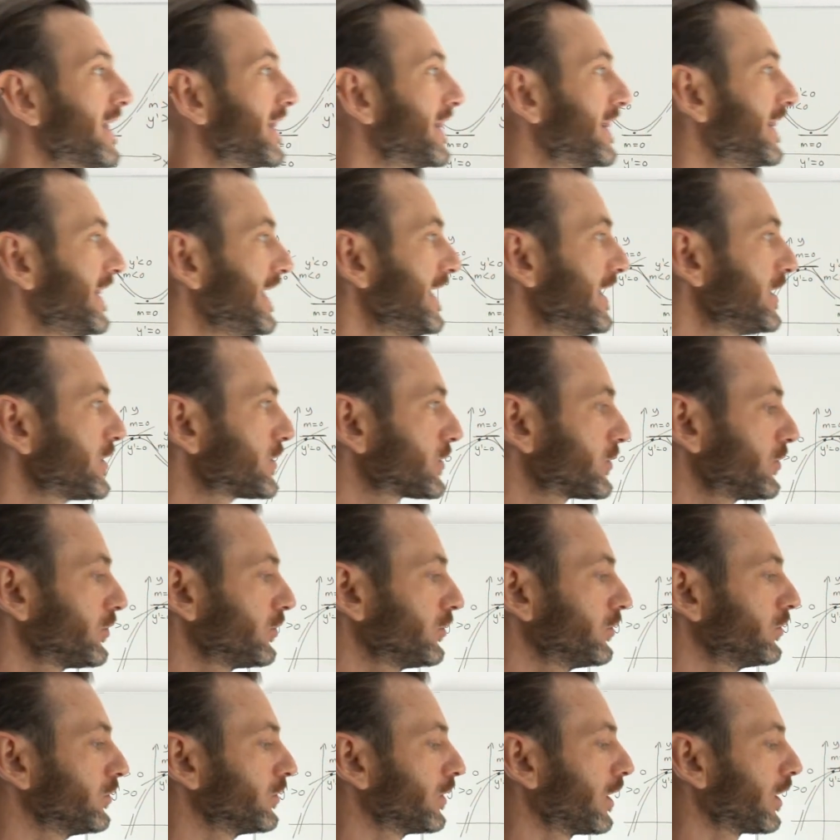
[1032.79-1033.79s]
These
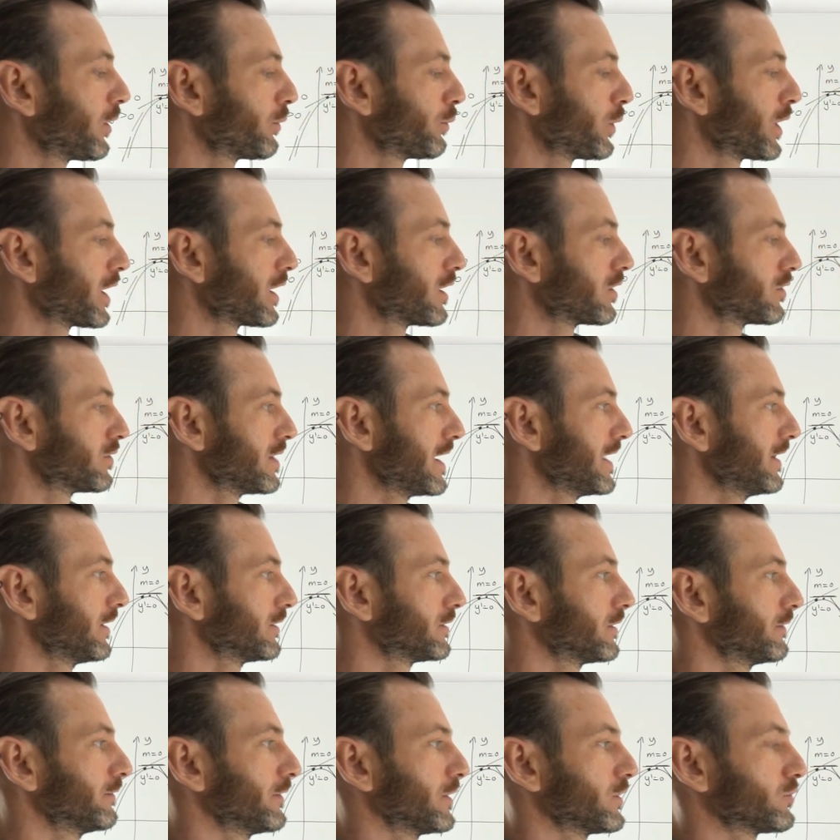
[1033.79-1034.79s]
two were
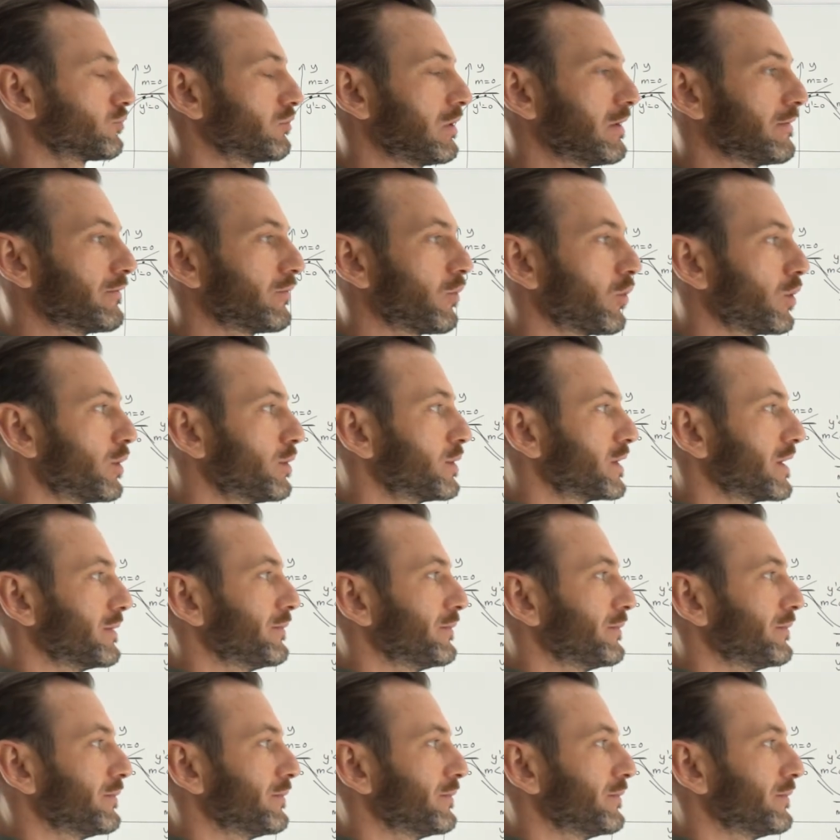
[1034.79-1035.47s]
relatively straightforward.